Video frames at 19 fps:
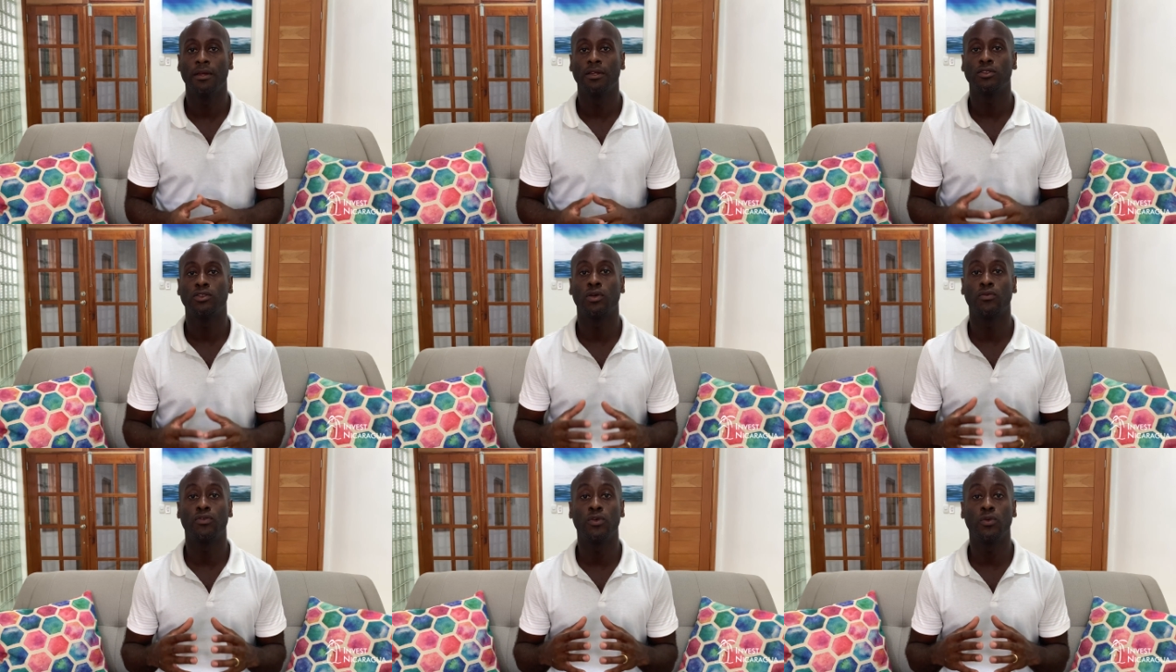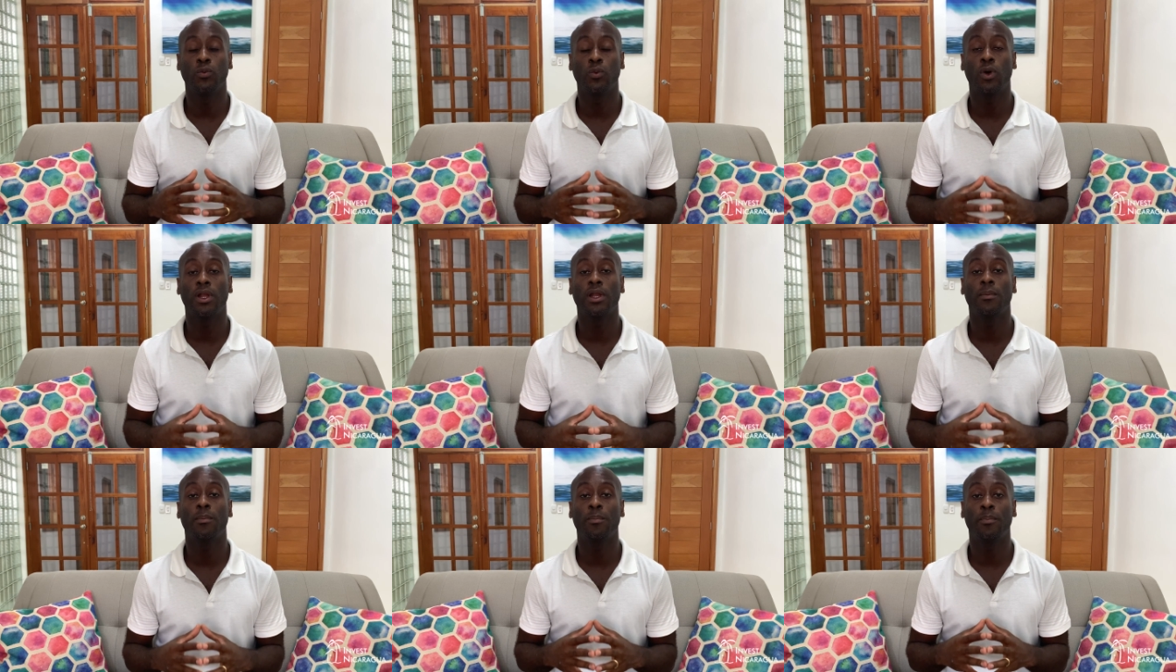So if you
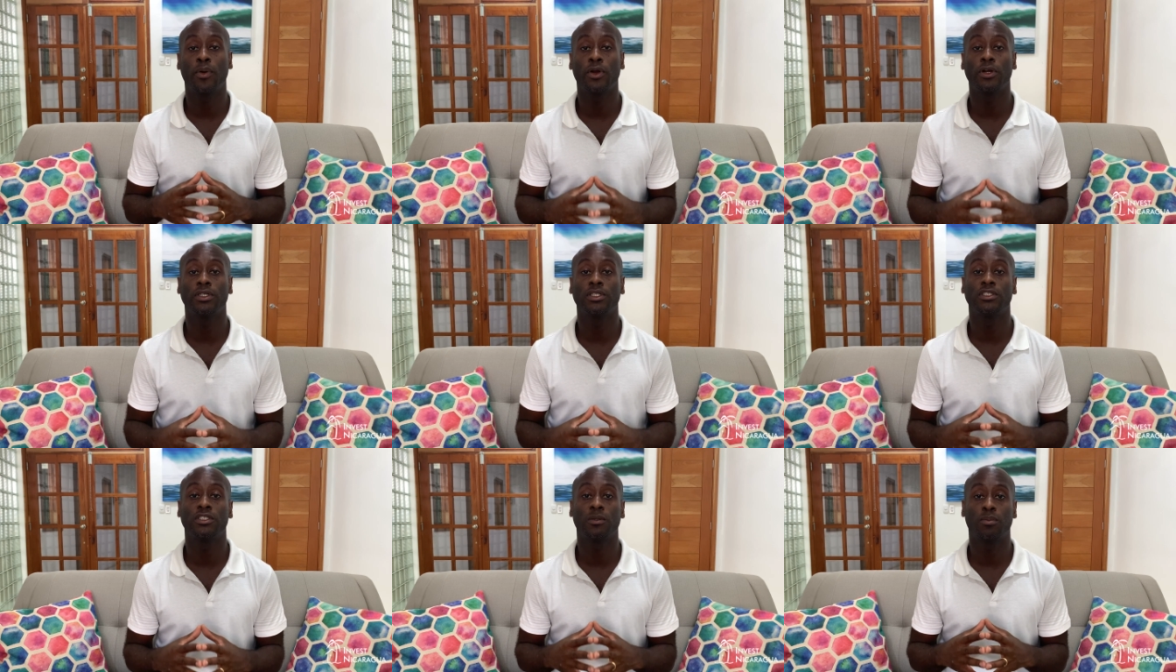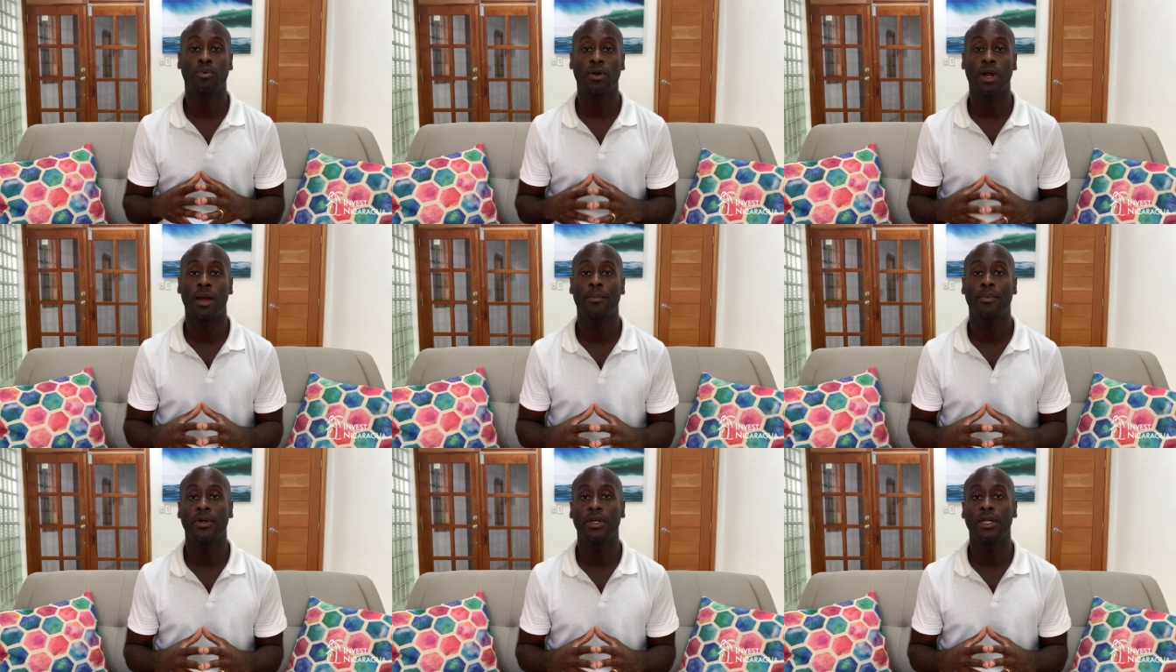want to purchase a
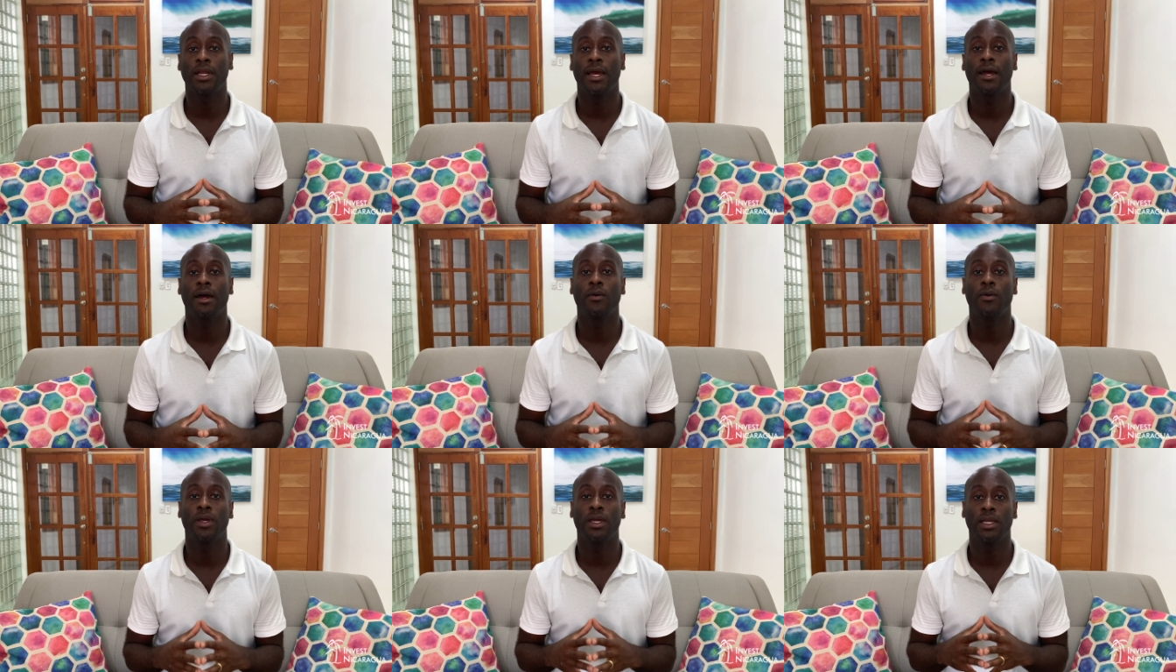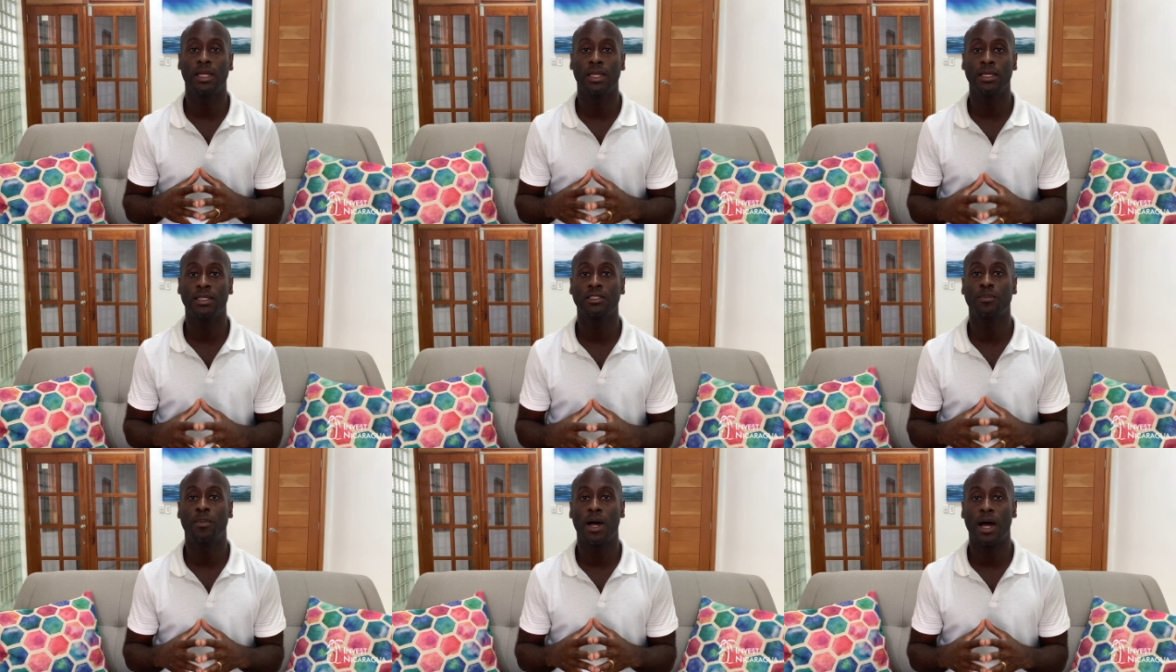property now, it
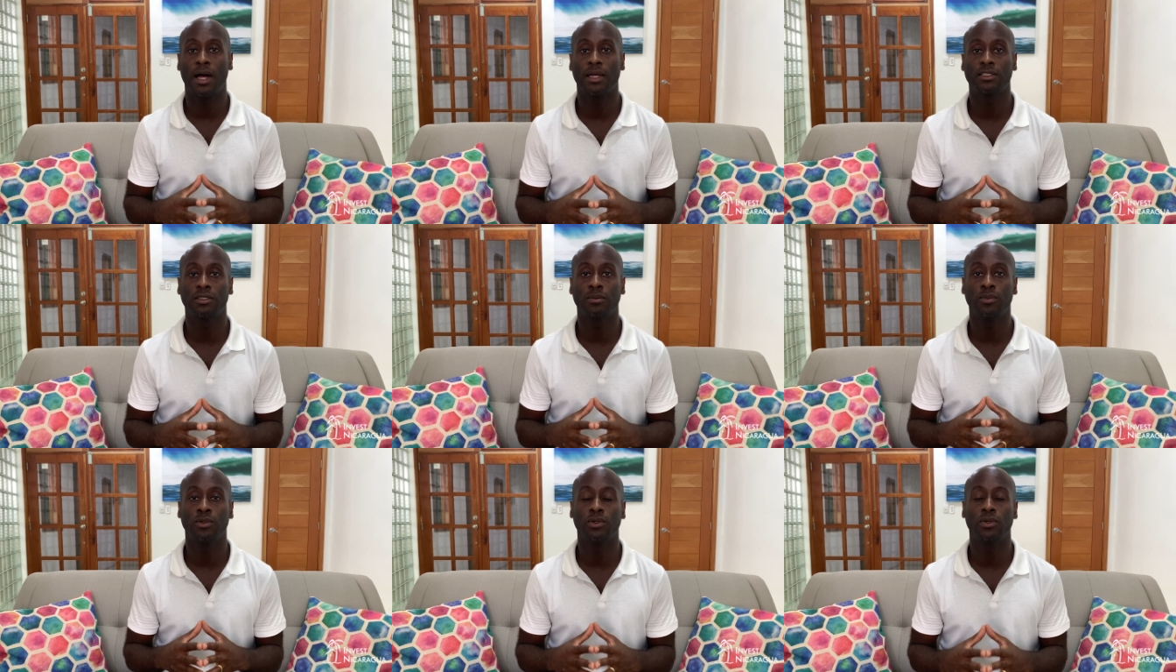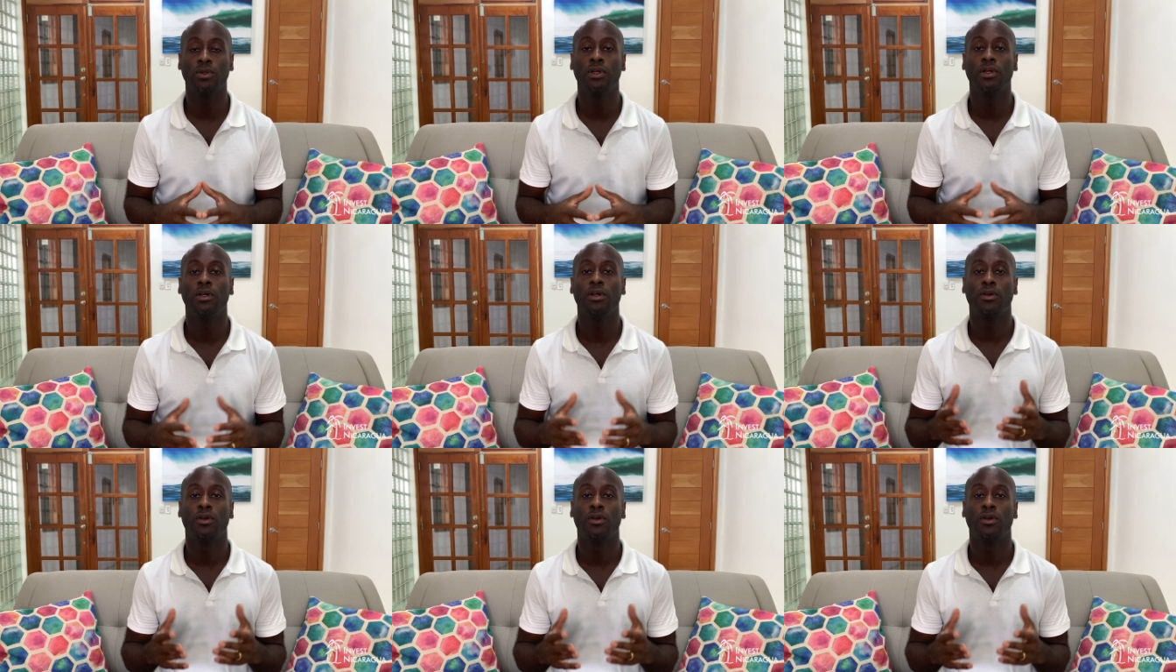is possible.